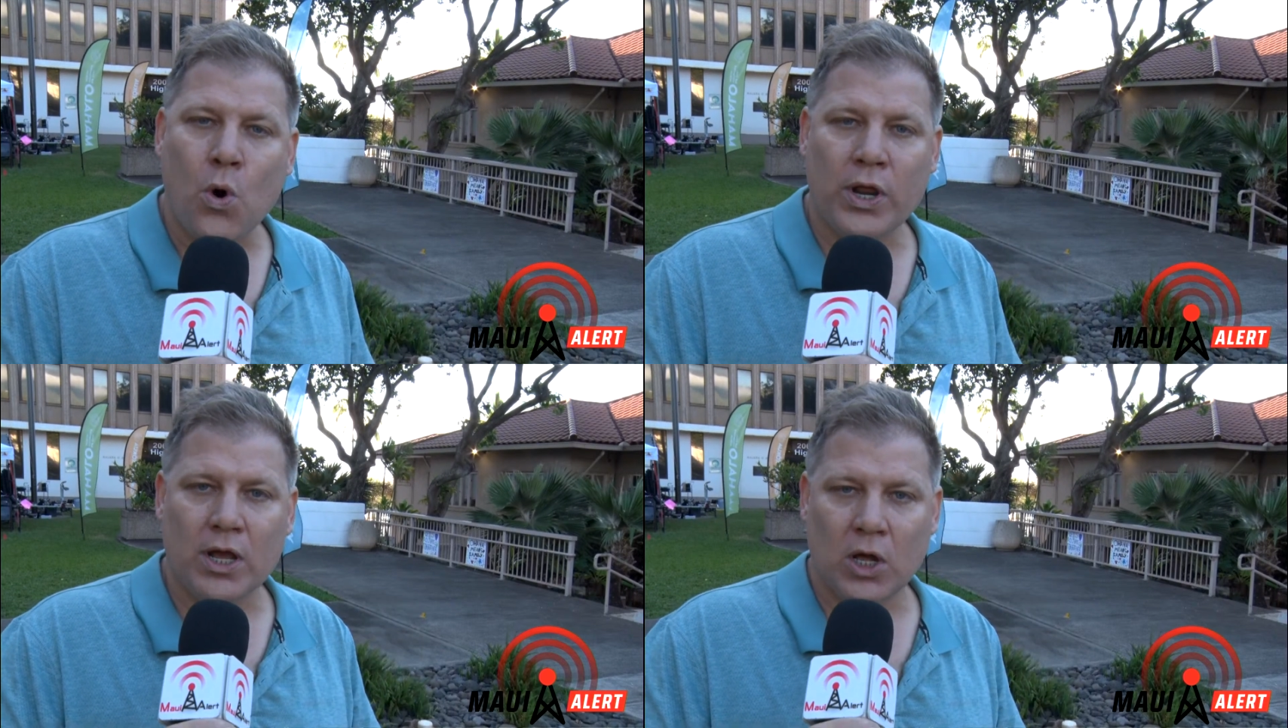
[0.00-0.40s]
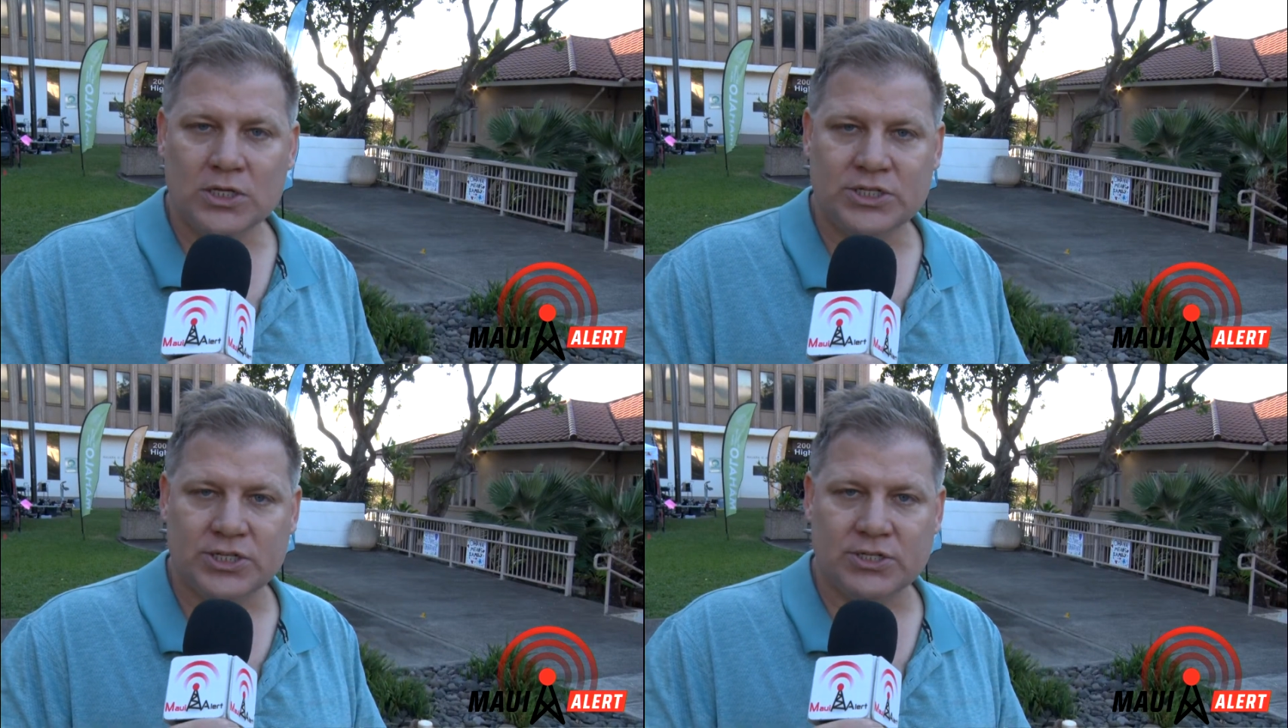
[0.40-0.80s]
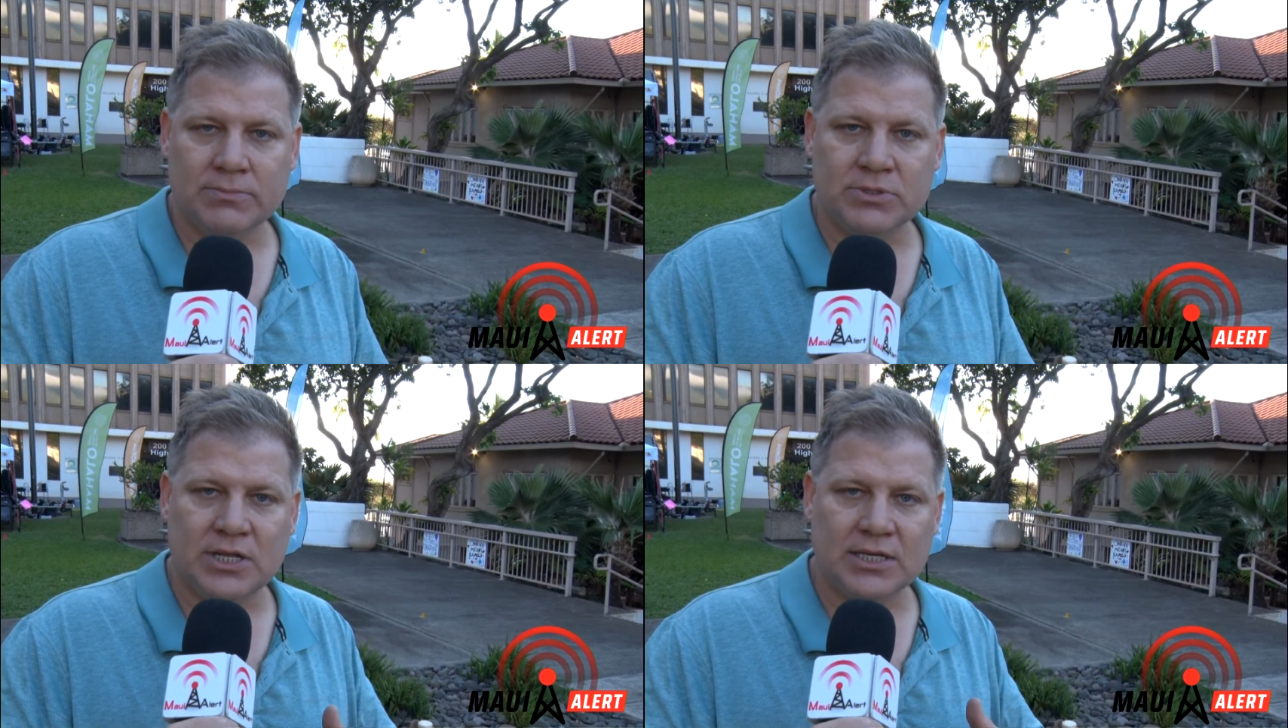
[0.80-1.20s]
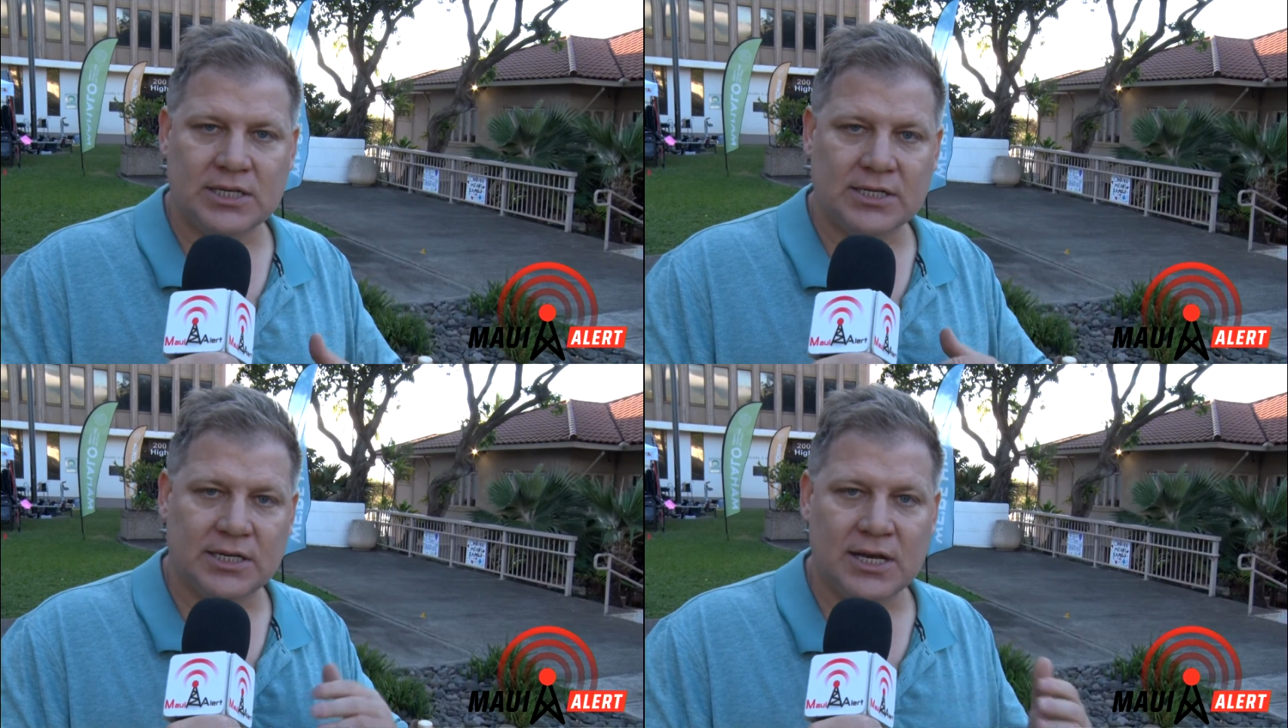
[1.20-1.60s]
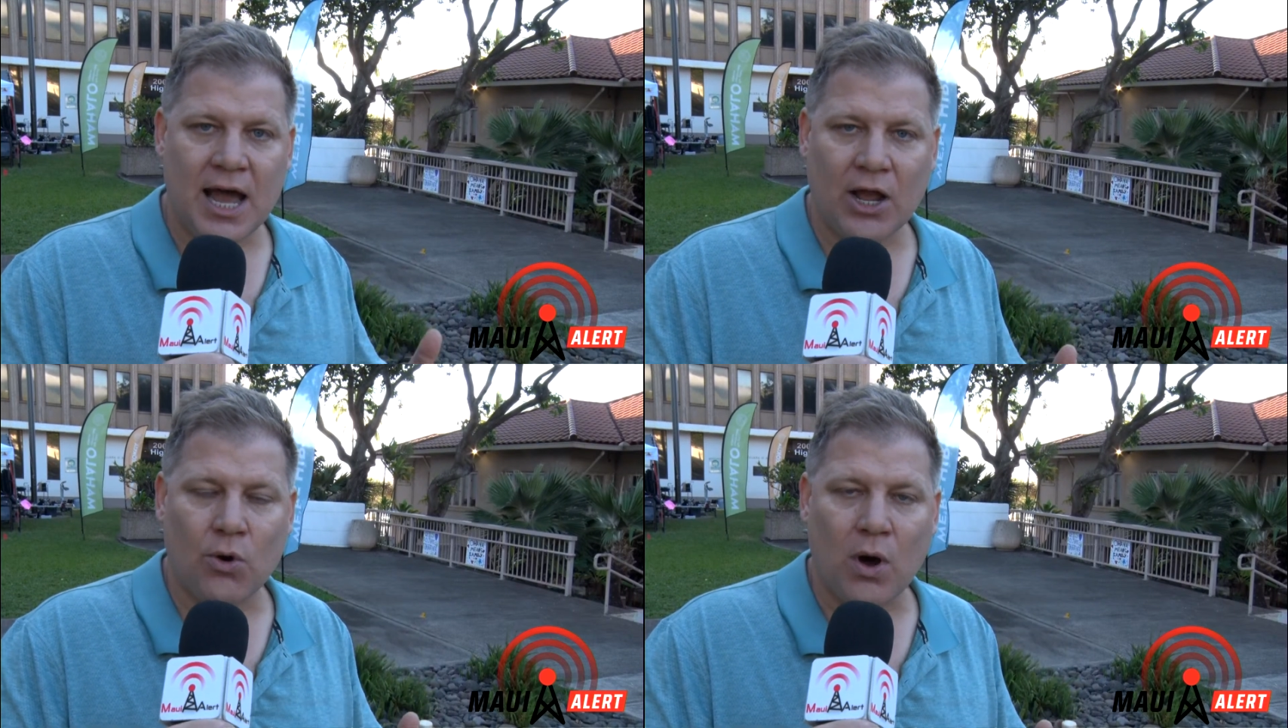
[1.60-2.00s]
warning systems that did
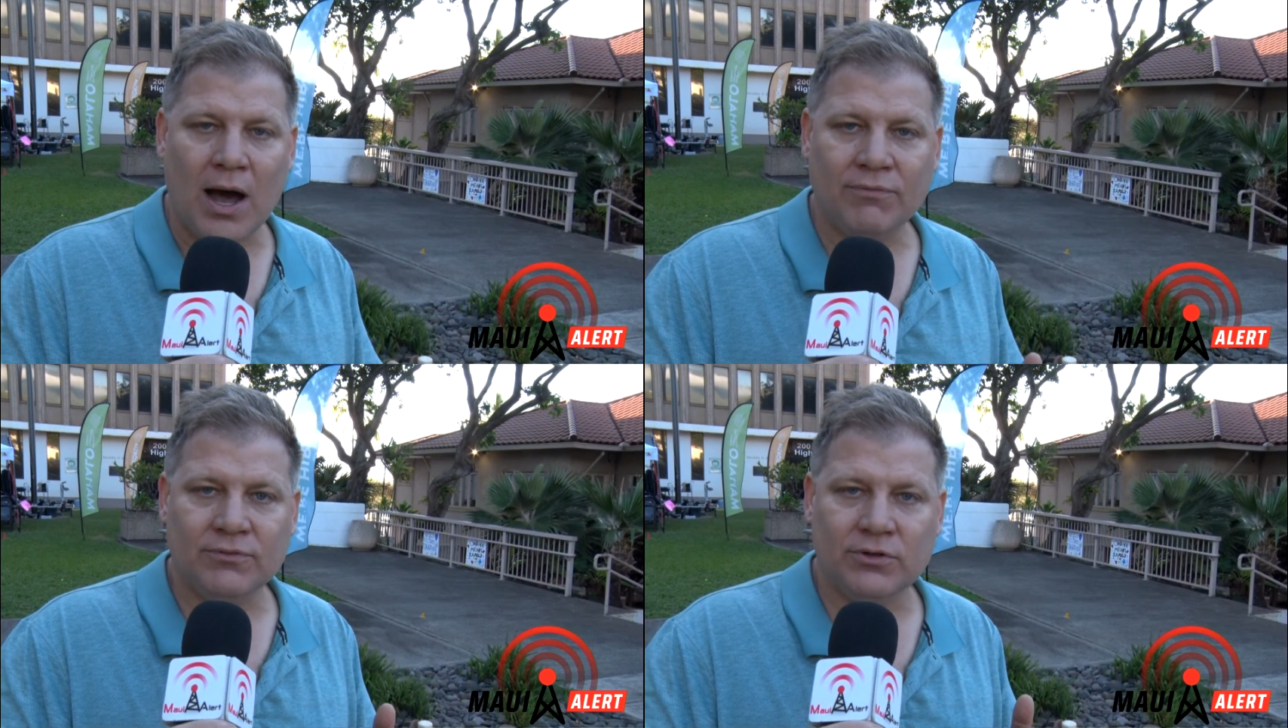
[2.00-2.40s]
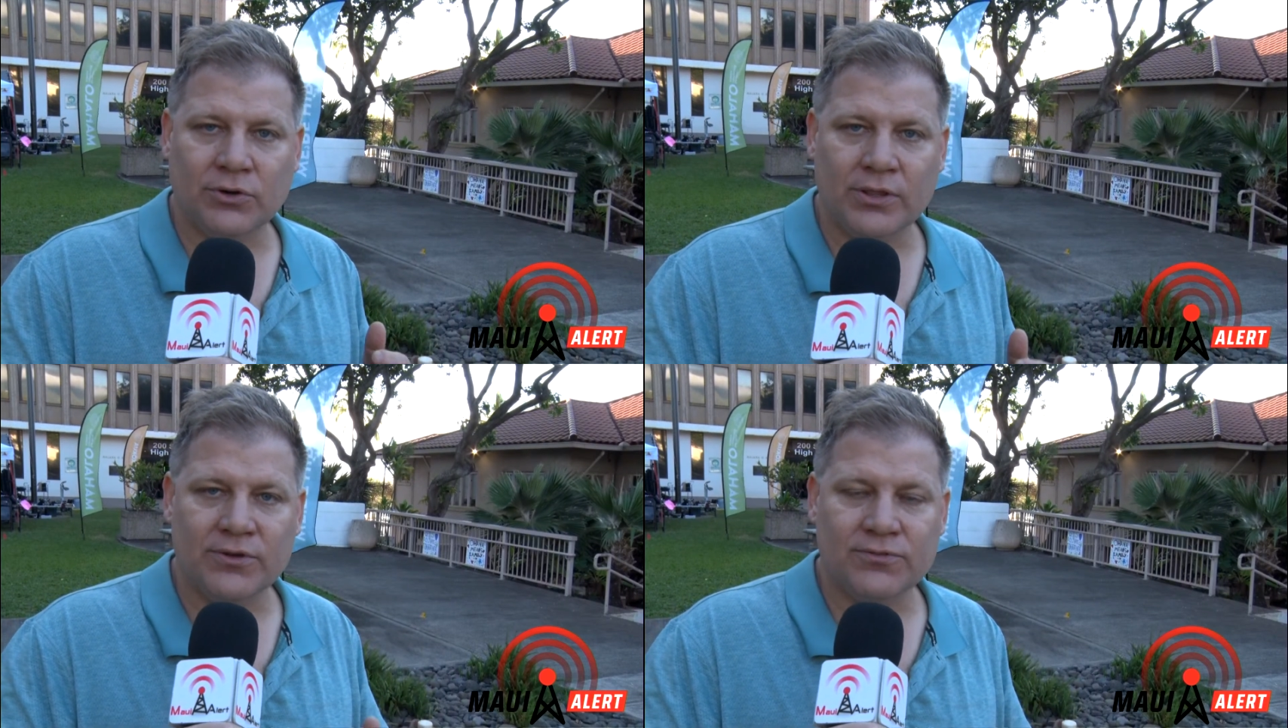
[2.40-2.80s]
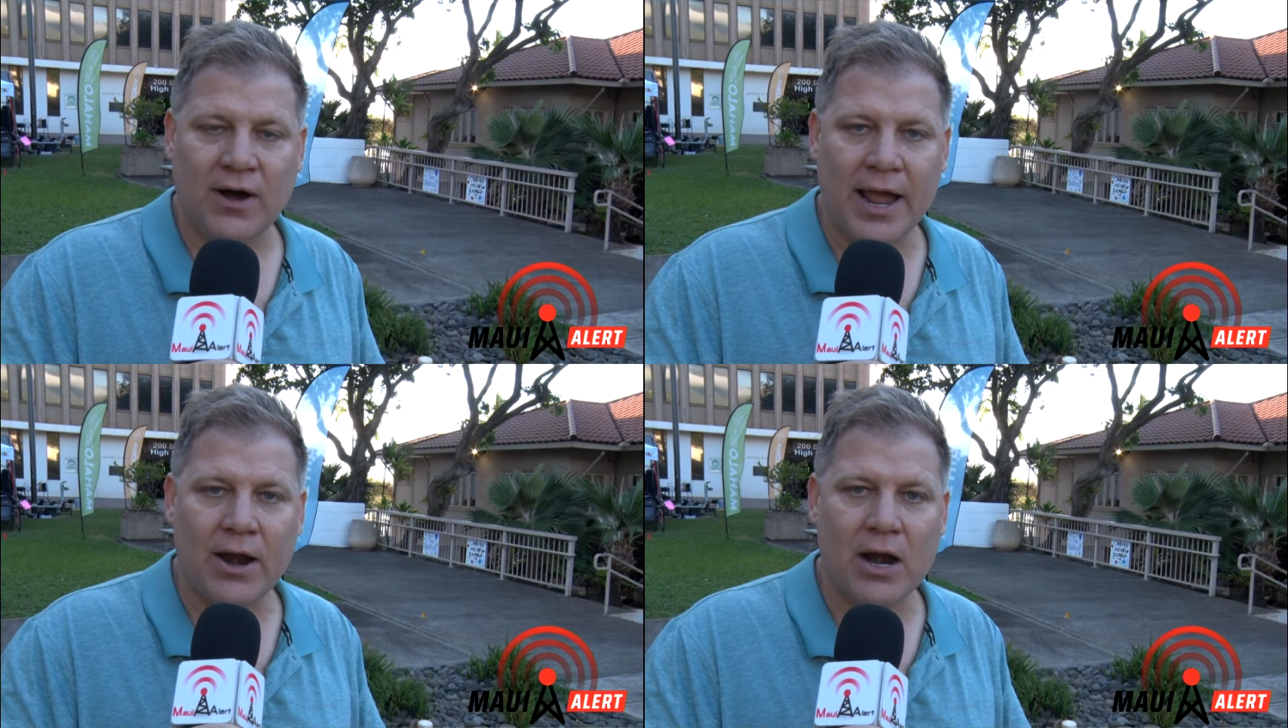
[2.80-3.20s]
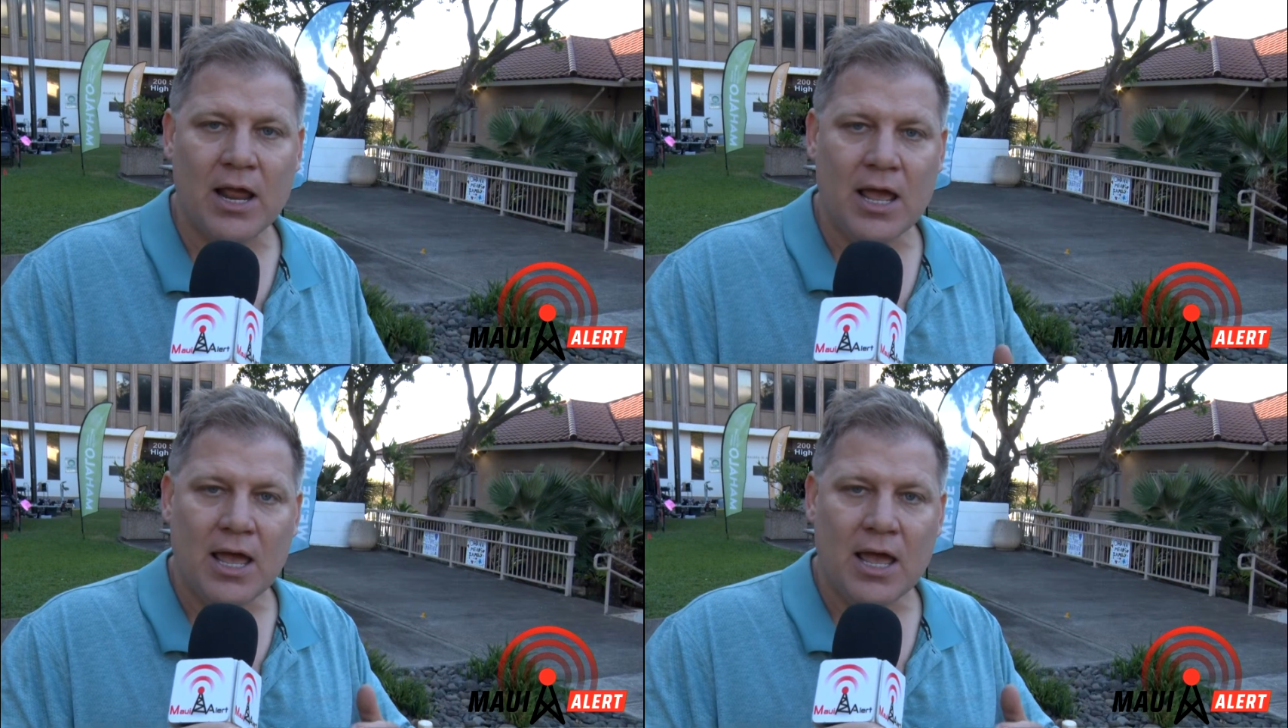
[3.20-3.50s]
not go off during the fire.